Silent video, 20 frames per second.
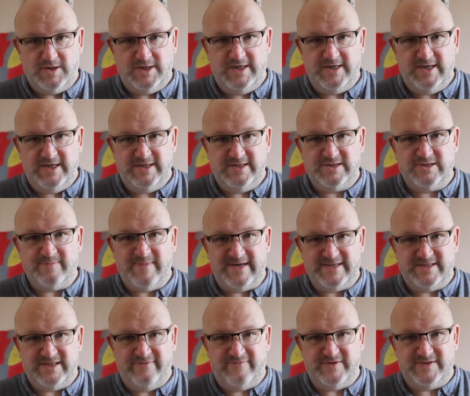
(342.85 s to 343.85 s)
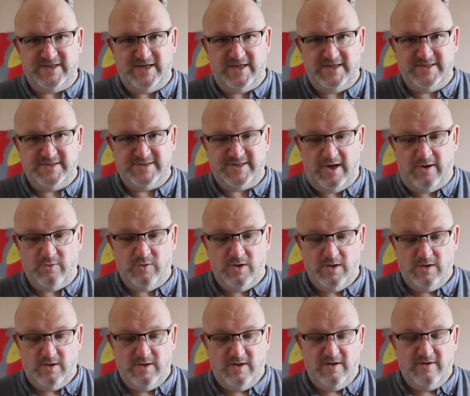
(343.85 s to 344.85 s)
You need some activity. So
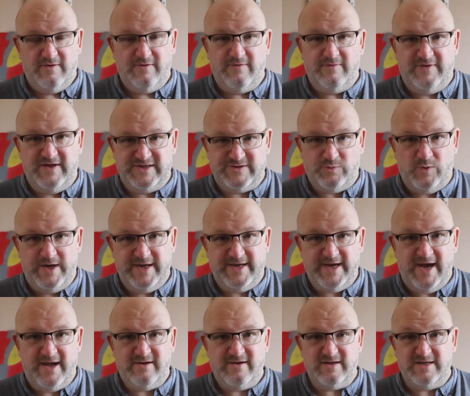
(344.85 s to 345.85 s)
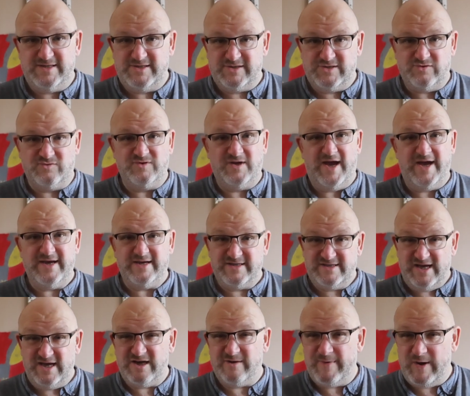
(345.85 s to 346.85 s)
this weekend, it's Sunday, it's
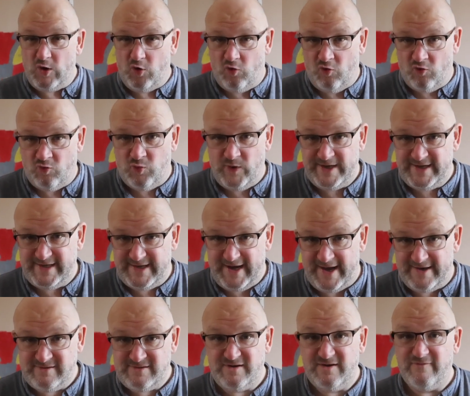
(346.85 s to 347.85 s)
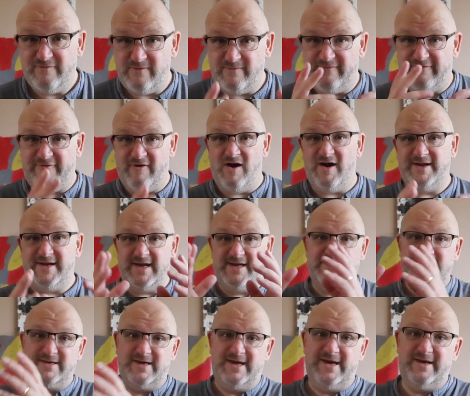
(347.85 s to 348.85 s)
taken me all weekend from Friday
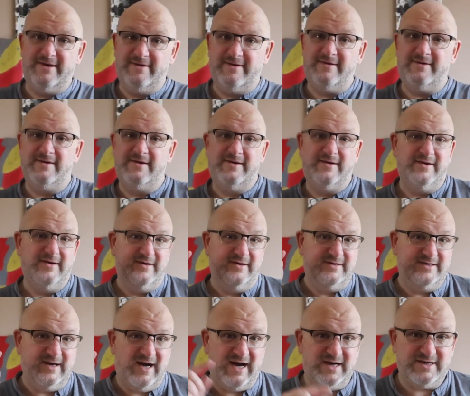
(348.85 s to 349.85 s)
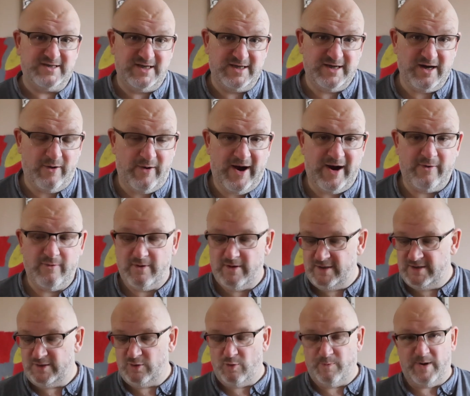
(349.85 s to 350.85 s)
to here to actually go out
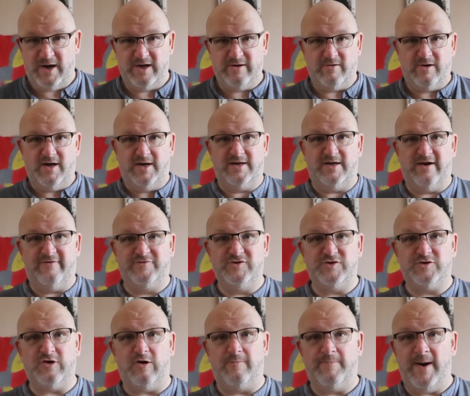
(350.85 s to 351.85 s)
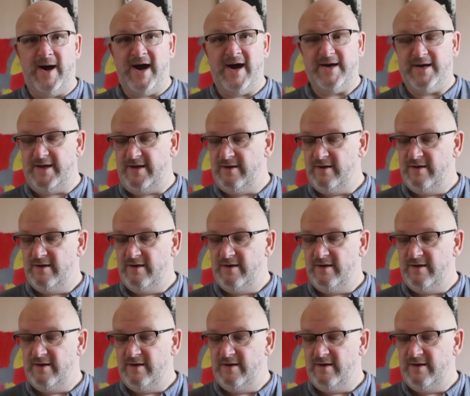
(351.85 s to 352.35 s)
and do a bike ride. I've just got back.